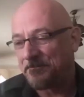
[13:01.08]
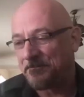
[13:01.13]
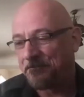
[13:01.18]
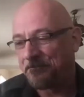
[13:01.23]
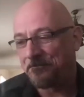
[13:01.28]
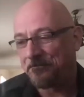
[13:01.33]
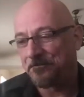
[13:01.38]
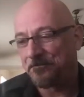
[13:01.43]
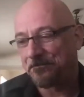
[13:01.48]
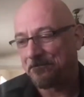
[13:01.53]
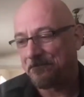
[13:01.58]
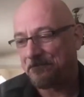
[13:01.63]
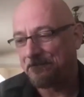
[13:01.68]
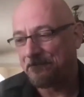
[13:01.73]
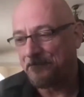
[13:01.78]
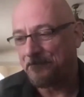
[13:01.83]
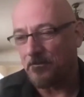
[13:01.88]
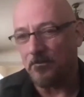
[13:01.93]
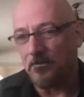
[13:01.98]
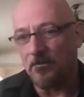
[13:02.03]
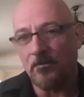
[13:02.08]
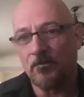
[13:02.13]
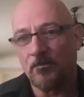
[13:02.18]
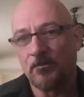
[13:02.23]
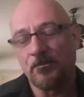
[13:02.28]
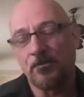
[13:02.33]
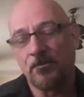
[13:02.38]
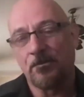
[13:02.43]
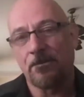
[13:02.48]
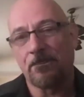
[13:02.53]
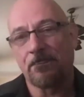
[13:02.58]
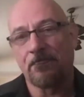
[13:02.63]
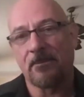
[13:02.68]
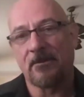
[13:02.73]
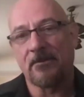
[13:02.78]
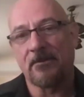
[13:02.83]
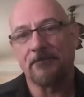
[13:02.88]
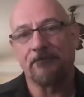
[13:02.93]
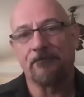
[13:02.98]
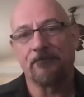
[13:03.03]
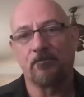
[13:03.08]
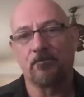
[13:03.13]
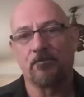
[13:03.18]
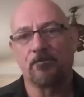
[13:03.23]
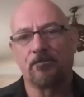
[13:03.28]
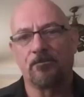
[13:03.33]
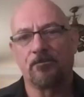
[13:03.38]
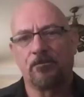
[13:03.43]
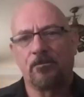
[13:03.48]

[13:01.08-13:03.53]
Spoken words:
Wow. What about this transition? You